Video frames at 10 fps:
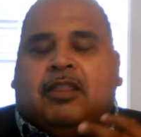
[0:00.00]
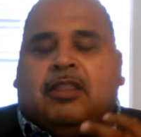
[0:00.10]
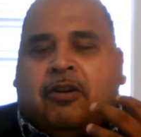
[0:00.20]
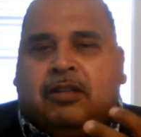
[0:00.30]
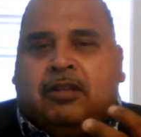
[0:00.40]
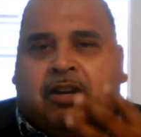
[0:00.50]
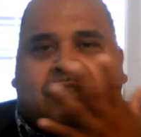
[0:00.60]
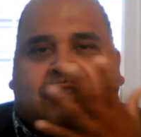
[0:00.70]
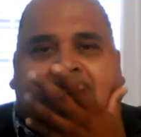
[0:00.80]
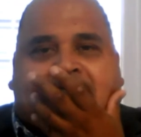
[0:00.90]

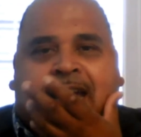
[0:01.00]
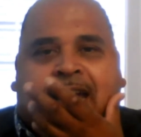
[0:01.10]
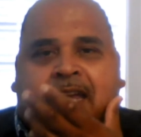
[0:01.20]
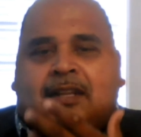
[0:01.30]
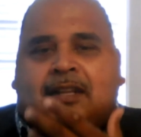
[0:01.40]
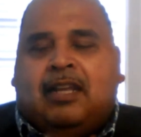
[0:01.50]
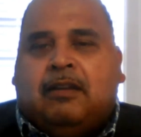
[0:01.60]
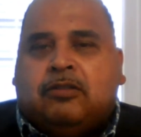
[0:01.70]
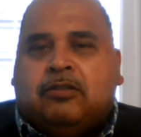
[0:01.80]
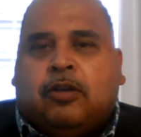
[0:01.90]
it's not
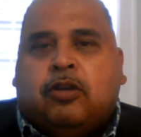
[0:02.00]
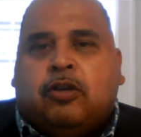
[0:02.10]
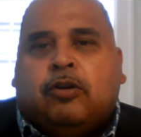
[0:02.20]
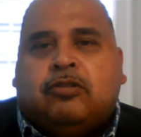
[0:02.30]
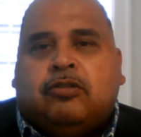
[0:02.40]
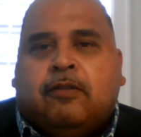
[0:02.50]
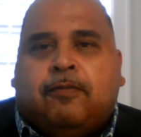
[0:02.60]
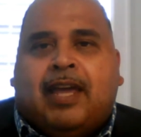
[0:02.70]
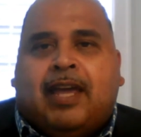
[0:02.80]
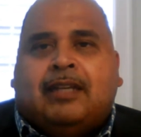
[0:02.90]
tightly secured to the
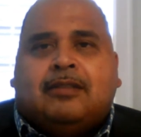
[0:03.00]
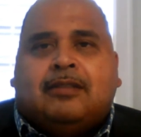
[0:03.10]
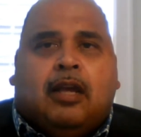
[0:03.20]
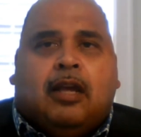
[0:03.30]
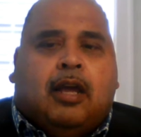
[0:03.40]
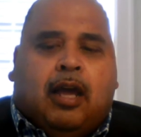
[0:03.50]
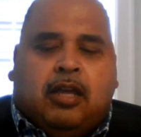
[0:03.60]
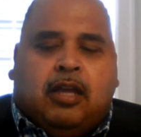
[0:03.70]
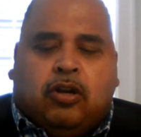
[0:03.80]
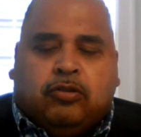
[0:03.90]
face.
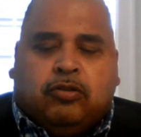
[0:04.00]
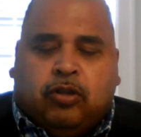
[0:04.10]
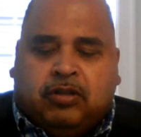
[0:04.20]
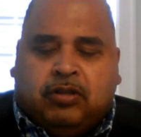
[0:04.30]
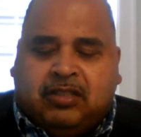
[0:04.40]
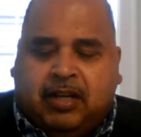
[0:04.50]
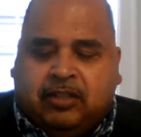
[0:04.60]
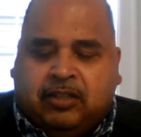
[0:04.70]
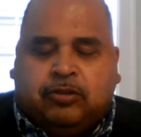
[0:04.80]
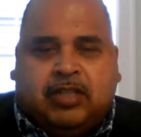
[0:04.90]
So these are
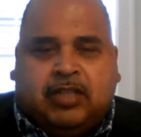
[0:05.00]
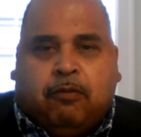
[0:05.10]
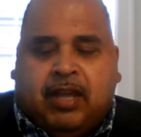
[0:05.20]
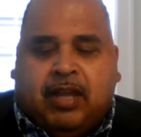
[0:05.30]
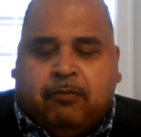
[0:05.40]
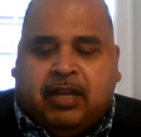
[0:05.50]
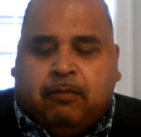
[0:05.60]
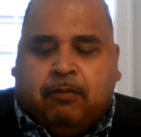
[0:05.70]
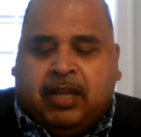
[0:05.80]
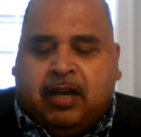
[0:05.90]
issues that
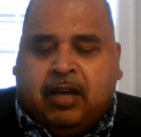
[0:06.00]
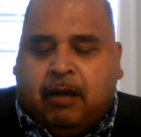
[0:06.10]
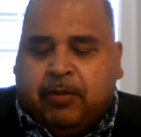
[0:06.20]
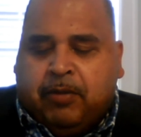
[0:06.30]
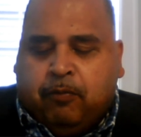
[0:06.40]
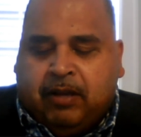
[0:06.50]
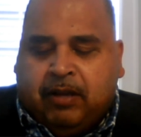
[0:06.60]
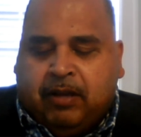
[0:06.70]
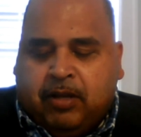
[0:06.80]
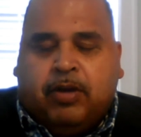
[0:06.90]
we come, but
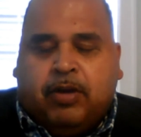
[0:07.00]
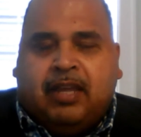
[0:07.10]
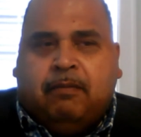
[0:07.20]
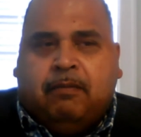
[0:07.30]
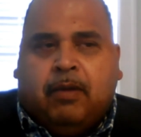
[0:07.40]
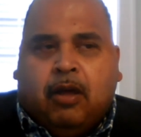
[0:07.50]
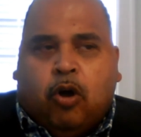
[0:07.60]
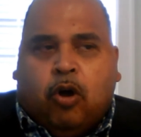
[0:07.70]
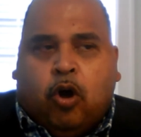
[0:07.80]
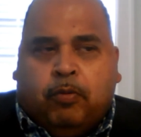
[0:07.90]
we
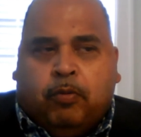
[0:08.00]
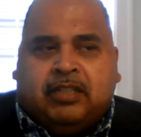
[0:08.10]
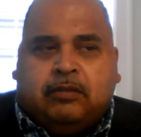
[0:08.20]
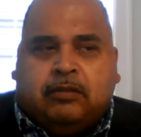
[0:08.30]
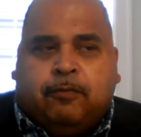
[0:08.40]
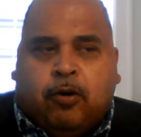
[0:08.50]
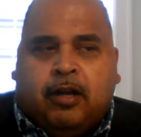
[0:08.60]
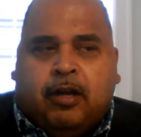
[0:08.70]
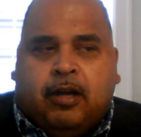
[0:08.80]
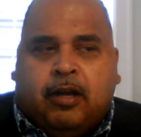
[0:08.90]
always
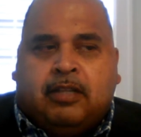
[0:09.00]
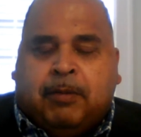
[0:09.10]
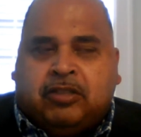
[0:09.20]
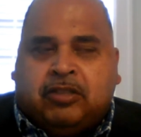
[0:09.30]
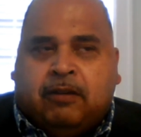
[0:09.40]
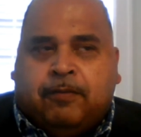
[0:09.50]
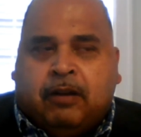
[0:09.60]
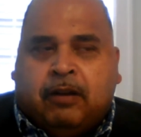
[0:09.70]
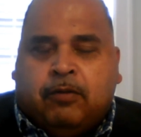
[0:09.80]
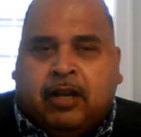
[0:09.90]
fought, especially
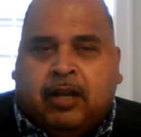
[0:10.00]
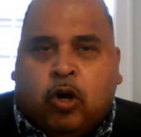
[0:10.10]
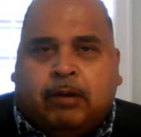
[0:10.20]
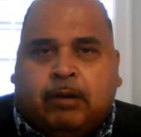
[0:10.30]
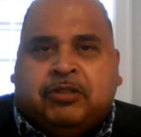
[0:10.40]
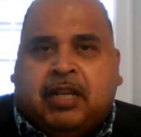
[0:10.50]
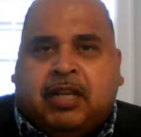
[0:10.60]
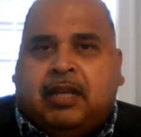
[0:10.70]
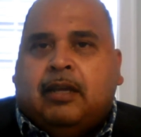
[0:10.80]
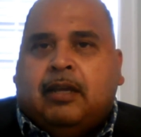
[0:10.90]
in Co-op City